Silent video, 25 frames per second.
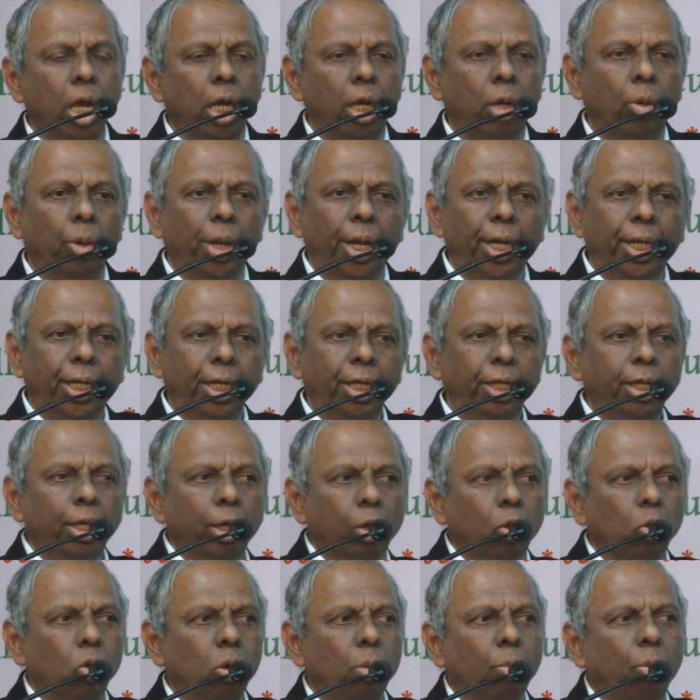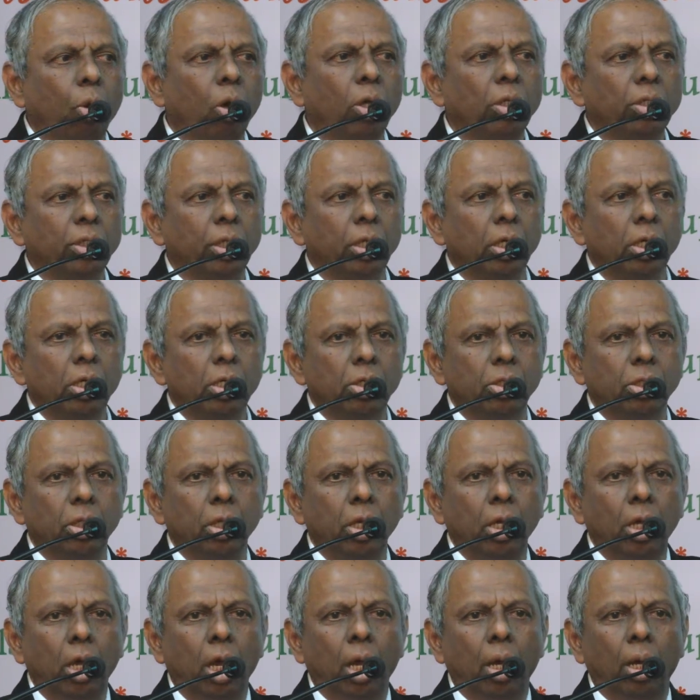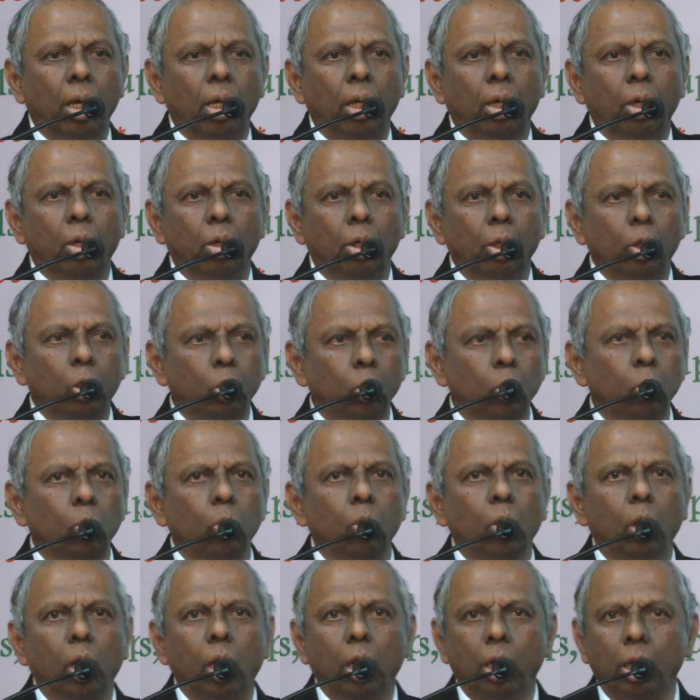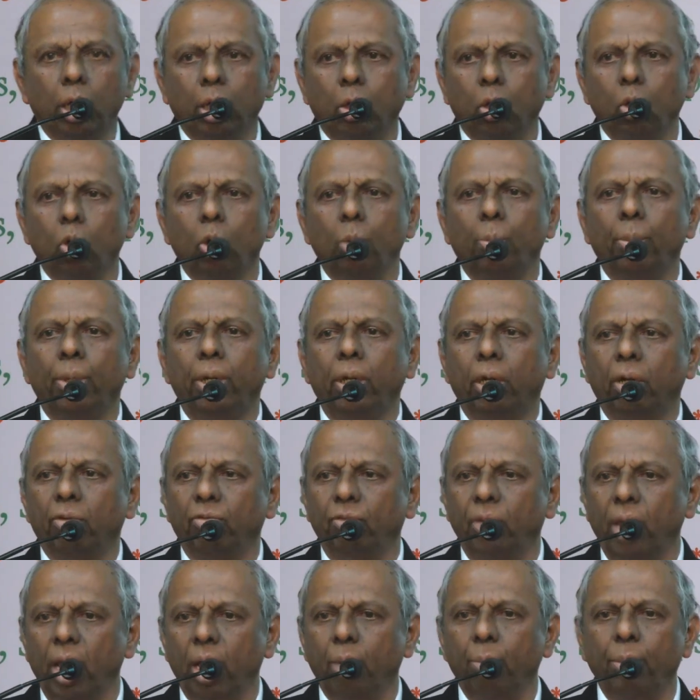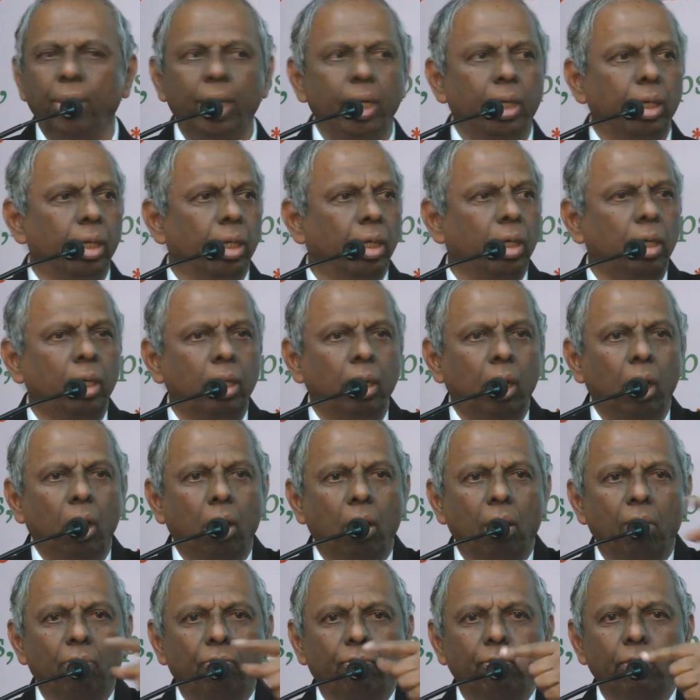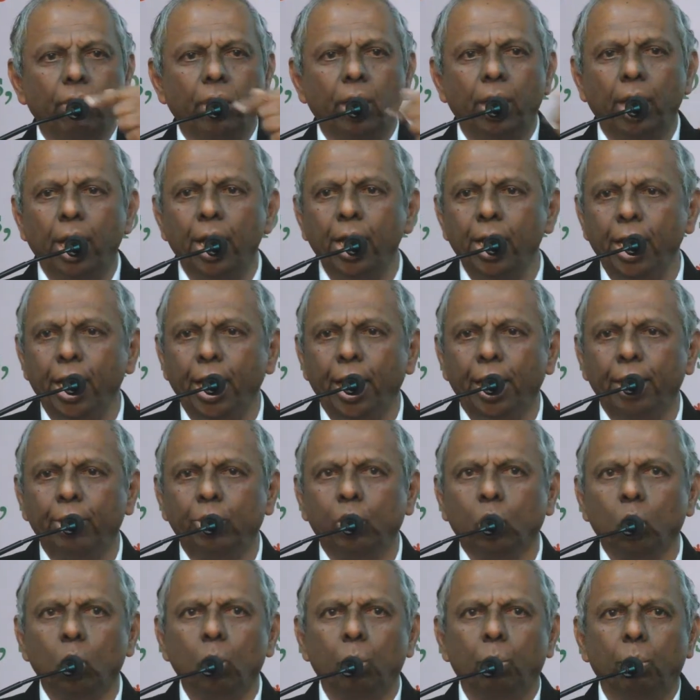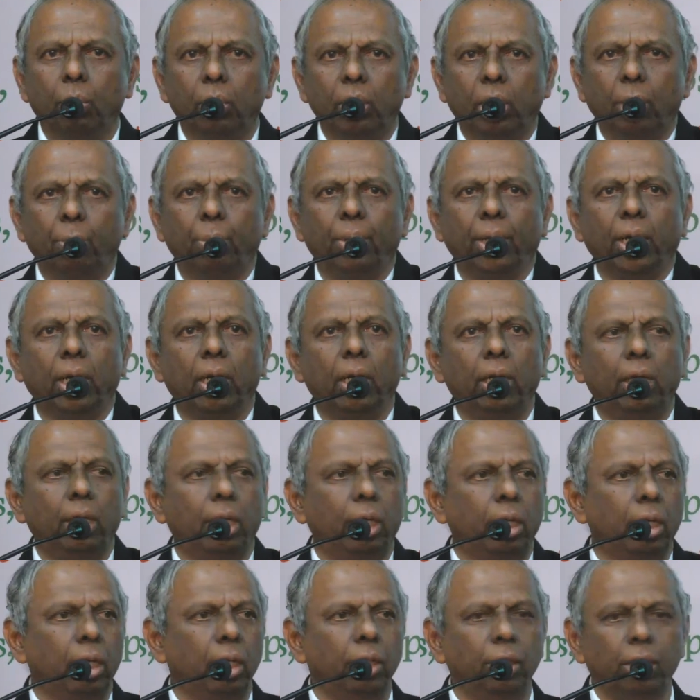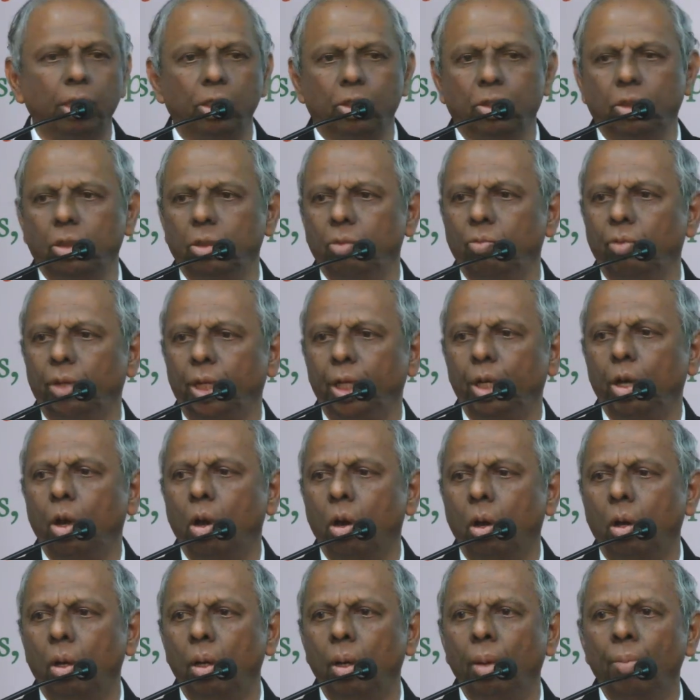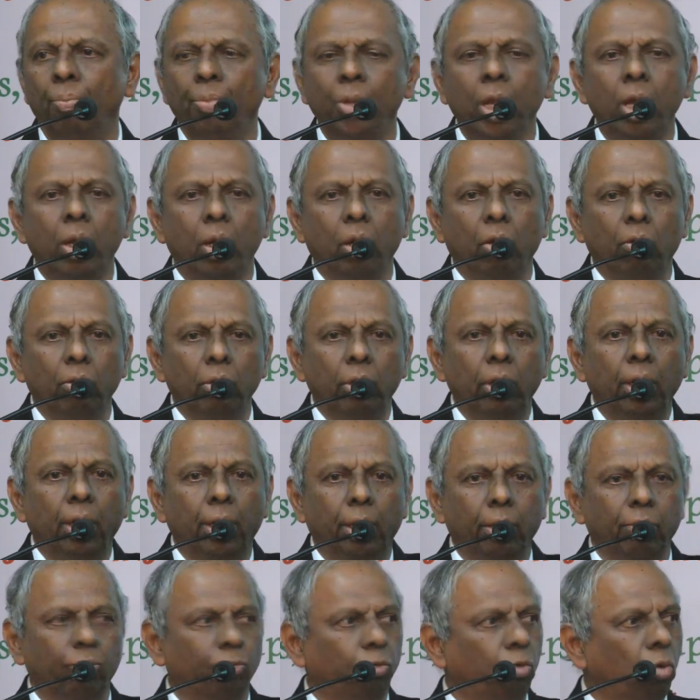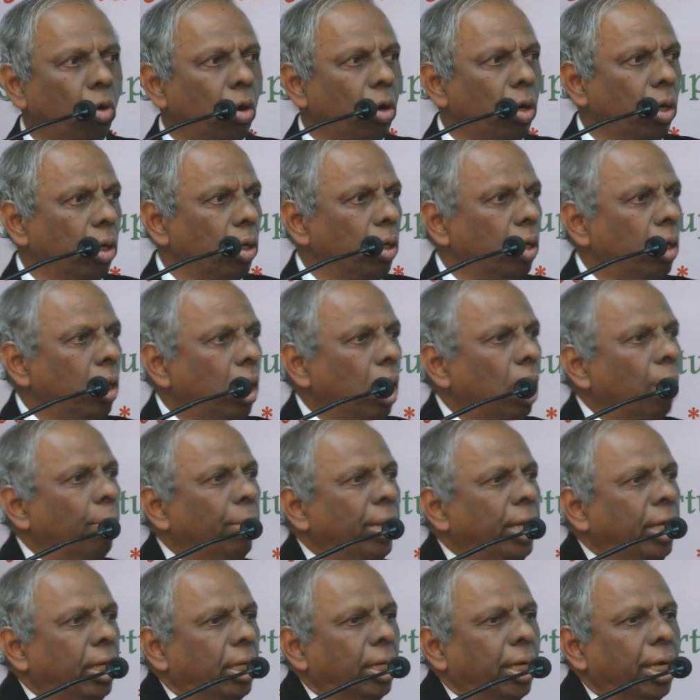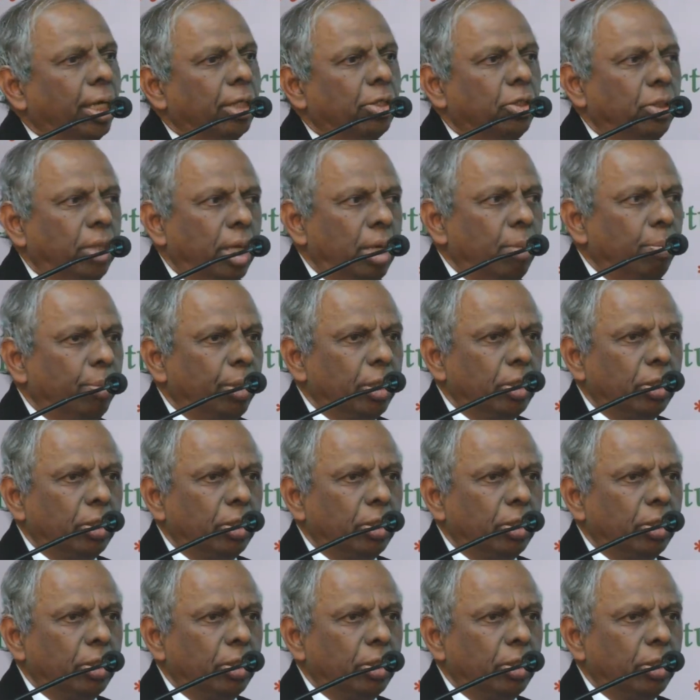Now 18-year-old boys, girls do a recruitment of their mentor of an age group, typically in this very hall. Now in reward, a mentor gets 10%,